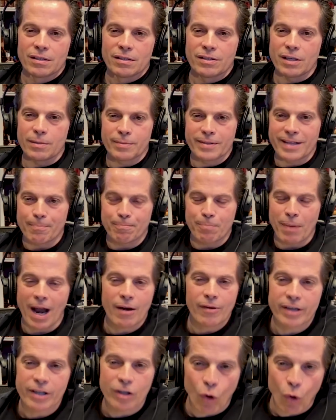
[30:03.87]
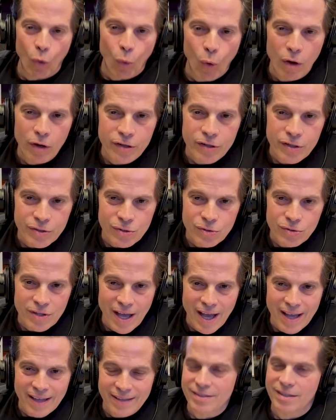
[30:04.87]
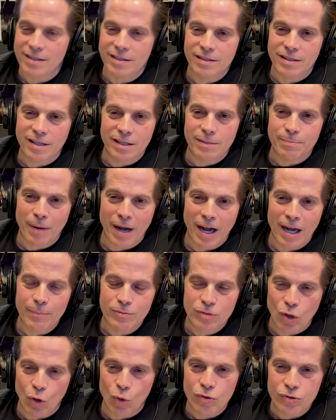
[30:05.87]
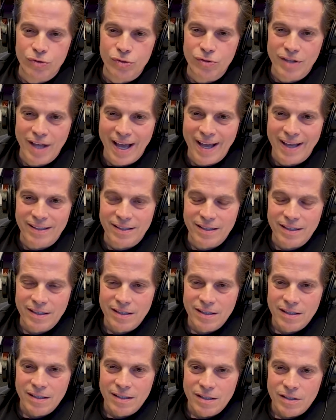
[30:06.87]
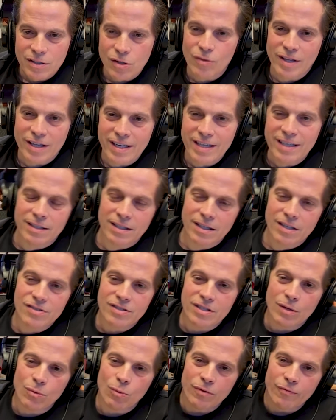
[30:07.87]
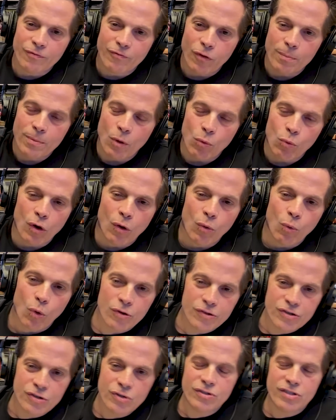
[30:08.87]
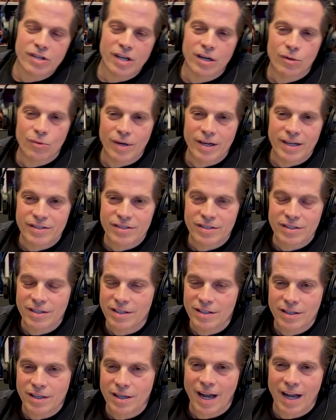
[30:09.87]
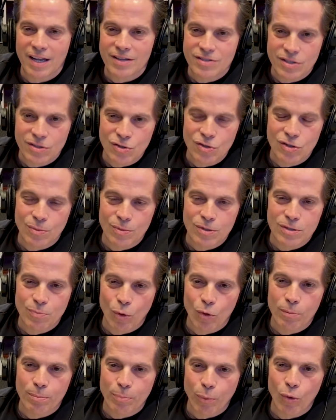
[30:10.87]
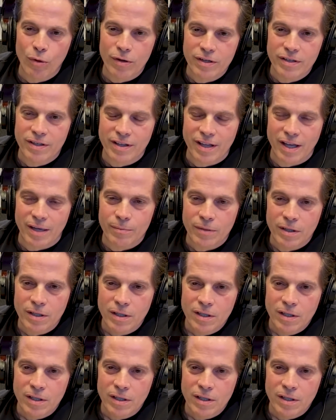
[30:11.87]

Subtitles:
Did Barry Goldwater do that? Did Bob Dole do that? No, they didn't, because they were from the World War II generation and the Constitution was more important to them.